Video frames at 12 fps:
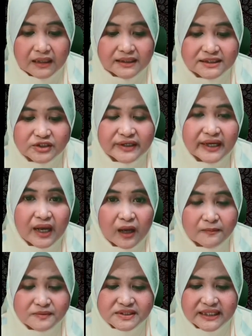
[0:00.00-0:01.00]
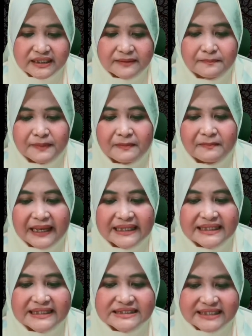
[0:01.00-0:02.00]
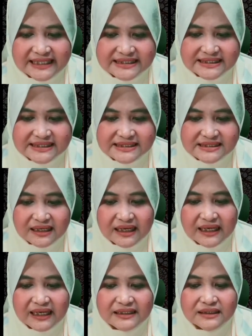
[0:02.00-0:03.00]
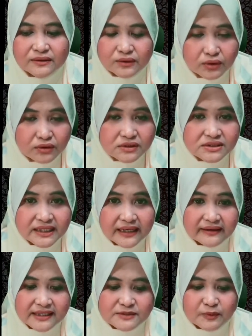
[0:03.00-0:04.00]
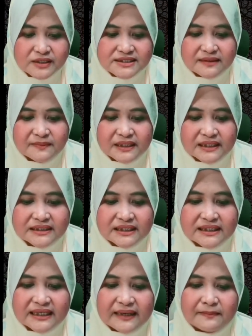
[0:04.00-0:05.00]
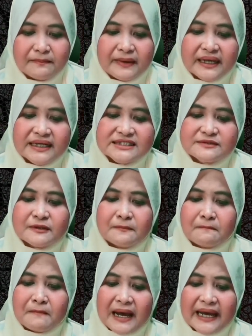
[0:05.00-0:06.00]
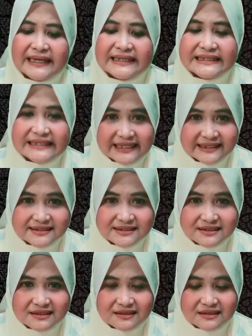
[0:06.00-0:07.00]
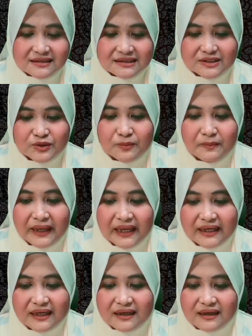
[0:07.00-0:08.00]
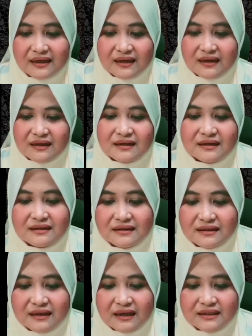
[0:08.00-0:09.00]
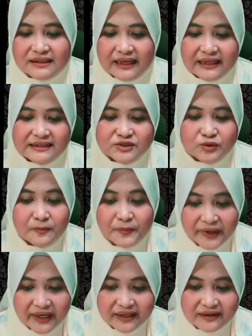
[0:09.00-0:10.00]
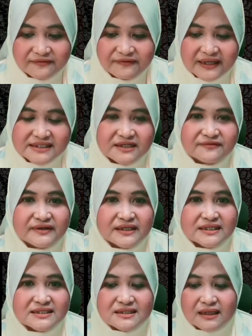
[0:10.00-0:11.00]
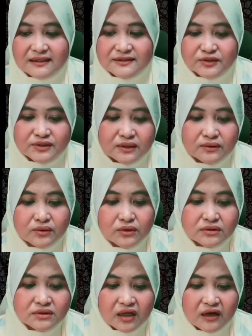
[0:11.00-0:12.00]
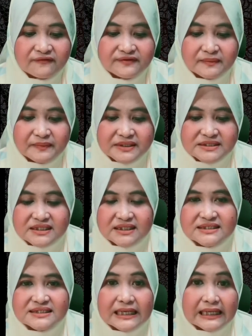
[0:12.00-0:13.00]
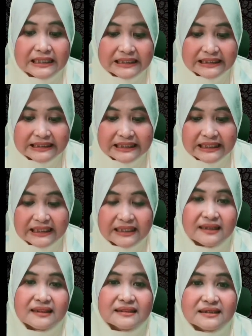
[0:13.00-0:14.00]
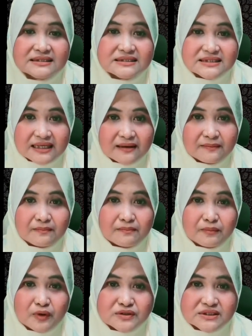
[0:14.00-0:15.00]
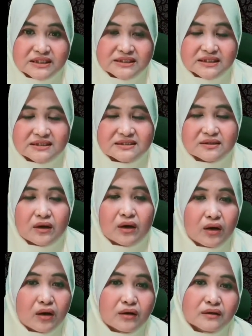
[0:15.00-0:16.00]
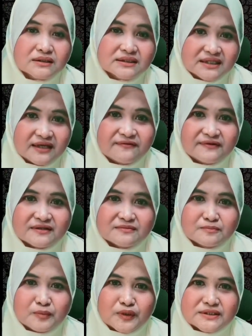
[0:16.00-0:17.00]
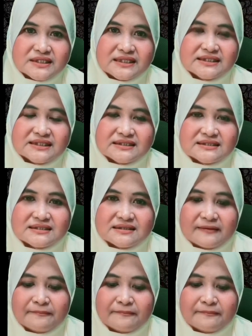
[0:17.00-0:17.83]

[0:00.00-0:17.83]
The theory helps in implementing changes in the roles and responsibility that management might need to make and to bring effectiveness to the role of the person leading the same position or different positions.